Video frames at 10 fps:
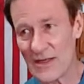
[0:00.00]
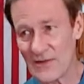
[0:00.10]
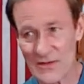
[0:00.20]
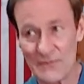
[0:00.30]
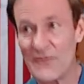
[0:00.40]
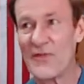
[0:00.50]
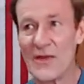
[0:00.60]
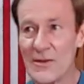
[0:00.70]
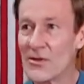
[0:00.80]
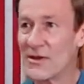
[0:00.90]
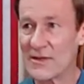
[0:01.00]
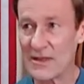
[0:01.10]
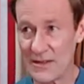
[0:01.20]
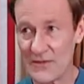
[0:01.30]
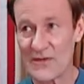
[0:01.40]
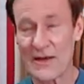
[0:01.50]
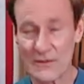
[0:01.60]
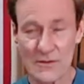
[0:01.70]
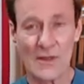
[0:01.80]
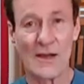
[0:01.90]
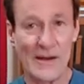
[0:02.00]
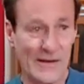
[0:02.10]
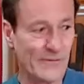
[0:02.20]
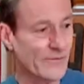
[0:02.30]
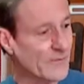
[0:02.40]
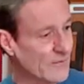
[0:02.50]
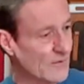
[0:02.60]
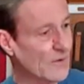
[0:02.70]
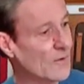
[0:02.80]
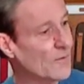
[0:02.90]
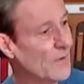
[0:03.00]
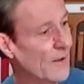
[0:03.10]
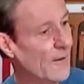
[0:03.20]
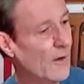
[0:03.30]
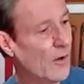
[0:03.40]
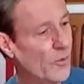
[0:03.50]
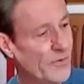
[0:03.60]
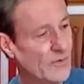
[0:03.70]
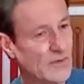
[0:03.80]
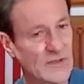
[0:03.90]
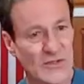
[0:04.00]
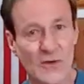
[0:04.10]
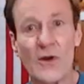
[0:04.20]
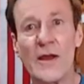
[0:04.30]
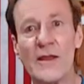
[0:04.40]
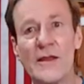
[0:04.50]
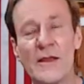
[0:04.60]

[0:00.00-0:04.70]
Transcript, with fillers: as I'm figuring things out live. So hope you enjoy